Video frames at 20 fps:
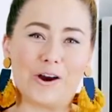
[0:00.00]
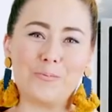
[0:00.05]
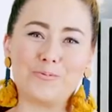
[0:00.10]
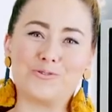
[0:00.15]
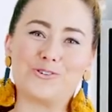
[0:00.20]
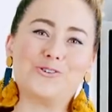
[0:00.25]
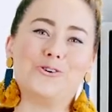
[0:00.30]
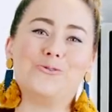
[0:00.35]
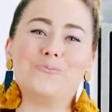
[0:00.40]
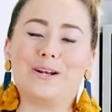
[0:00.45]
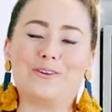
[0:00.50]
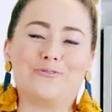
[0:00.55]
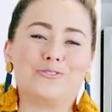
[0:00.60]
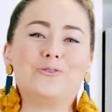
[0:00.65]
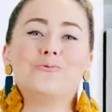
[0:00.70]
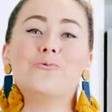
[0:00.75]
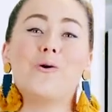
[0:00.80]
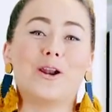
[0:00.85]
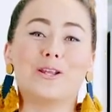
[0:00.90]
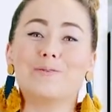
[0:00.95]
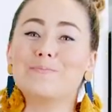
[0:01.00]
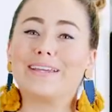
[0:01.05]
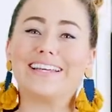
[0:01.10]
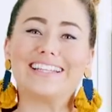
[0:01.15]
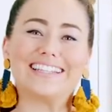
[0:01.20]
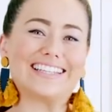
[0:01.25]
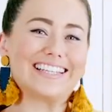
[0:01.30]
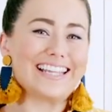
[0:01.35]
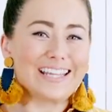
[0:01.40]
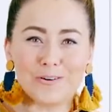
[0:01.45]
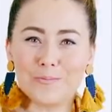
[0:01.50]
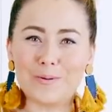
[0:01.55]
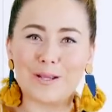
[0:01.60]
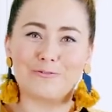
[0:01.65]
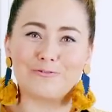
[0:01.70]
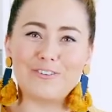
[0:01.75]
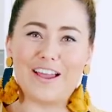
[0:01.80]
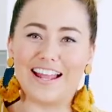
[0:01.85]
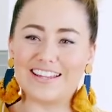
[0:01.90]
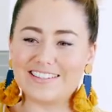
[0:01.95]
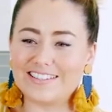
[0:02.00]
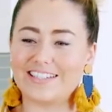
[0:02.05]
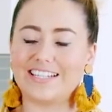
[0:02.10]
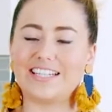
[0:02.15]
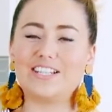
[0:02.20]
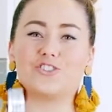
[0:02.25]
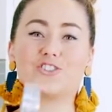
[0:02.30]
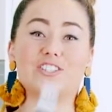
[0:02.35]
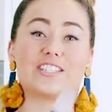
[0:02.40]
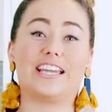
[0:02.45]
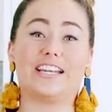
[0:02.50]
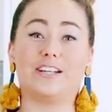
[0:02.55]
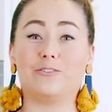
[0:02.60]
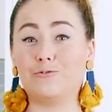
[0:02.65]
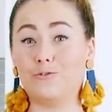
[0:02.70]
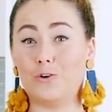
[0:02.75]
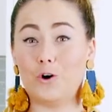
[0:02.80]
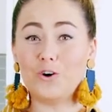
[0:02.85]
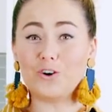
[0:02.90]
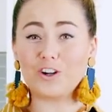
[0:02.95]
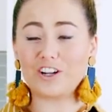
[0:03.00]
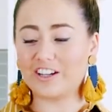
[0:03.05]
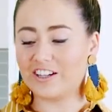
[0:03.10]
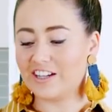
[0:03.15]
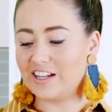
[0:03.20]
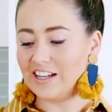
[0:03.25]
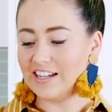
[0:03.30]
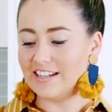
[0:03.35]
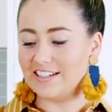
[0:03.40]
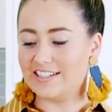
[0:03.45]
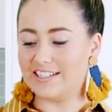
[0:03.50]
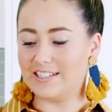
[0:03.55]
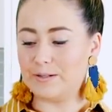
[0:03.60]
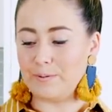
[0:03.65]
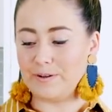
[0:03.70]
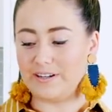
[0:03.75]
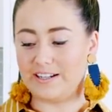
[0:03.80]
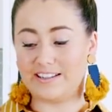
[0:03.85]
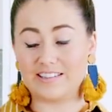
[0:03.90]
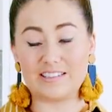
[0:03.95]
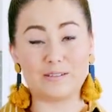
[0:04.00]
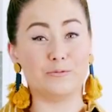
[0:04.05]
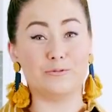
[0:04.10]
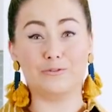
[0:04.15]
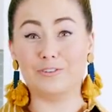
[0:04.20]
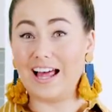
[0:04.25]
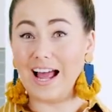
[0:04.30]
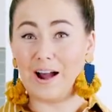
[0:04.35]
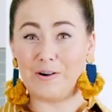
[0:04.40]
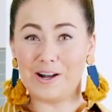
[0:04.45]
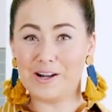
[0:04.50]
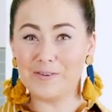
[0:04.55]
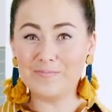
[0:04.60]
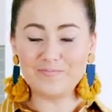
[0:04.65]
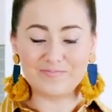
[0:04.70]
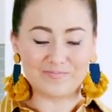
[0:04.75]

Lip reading: optional, but if you want to be a little bit fancy, just get a fork, dip it in some flour,